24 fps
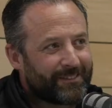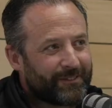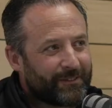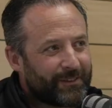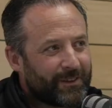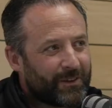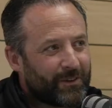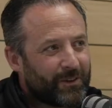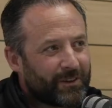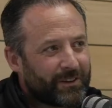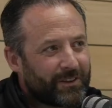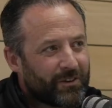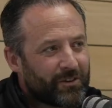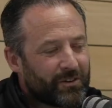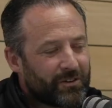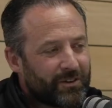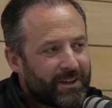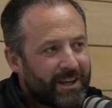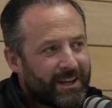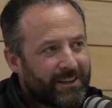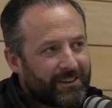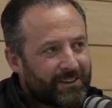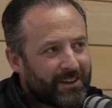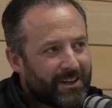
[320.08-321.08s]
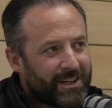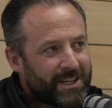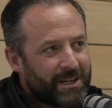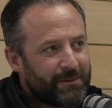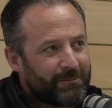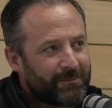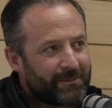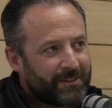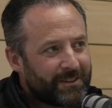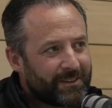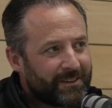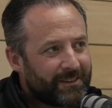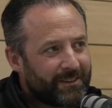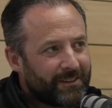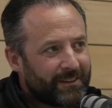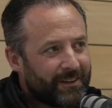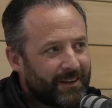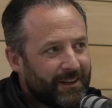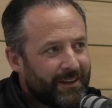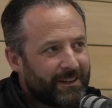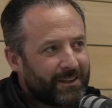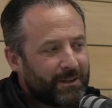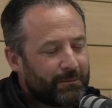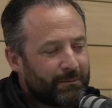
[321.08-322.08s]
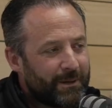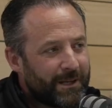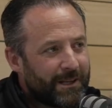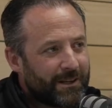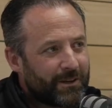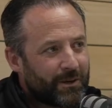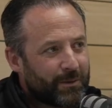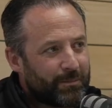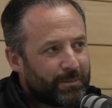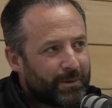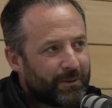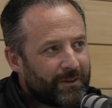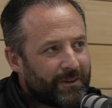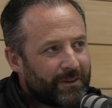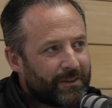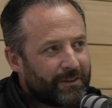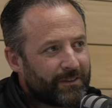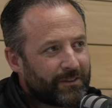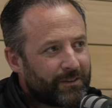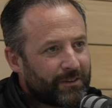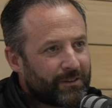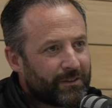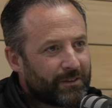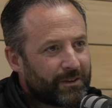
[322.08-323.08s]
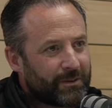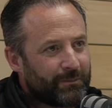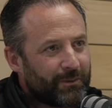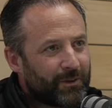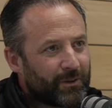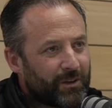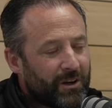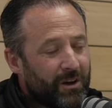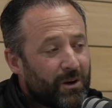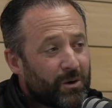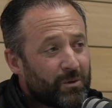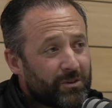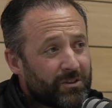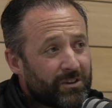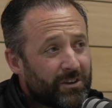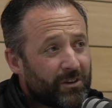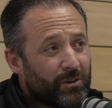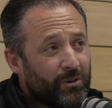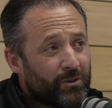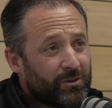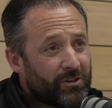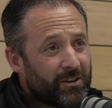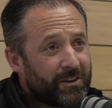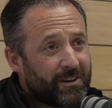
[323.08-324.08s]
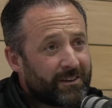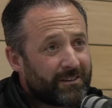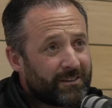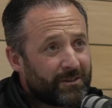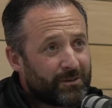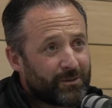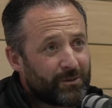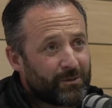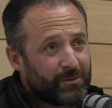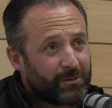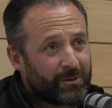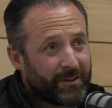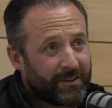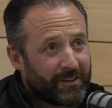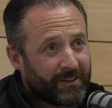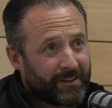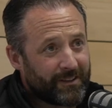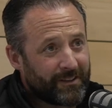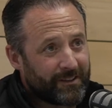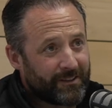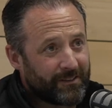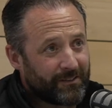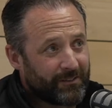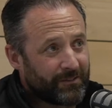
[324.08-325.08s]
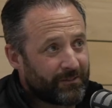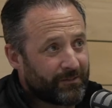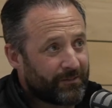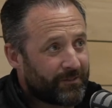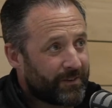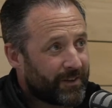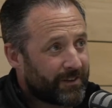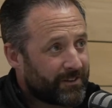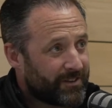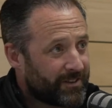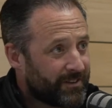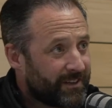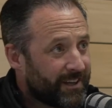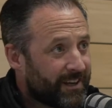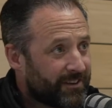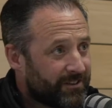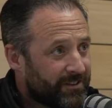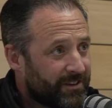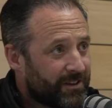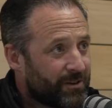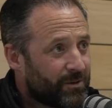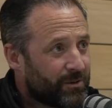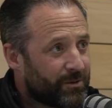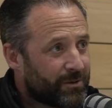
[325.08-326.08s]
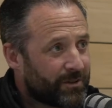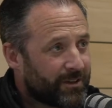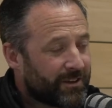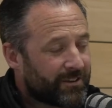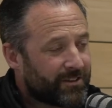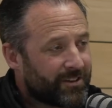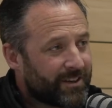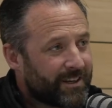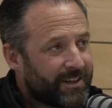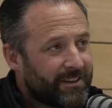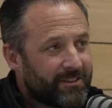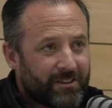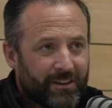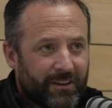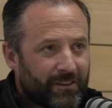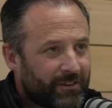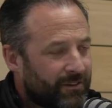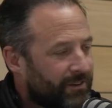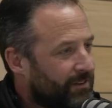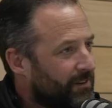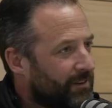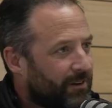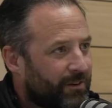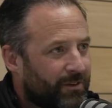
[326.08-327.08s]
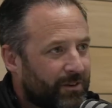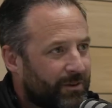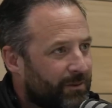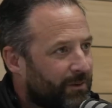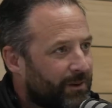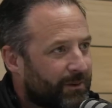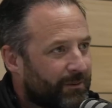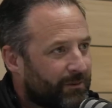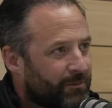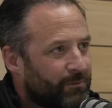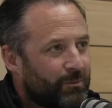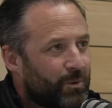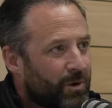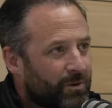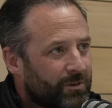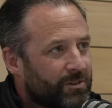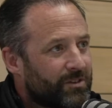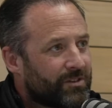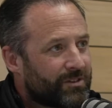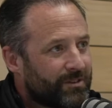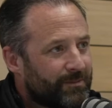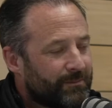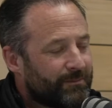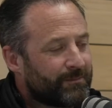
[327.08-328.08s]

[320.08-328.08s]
No, it does take time to build up. So the amount of hours that goes into fixing the SEO and the sites, it works.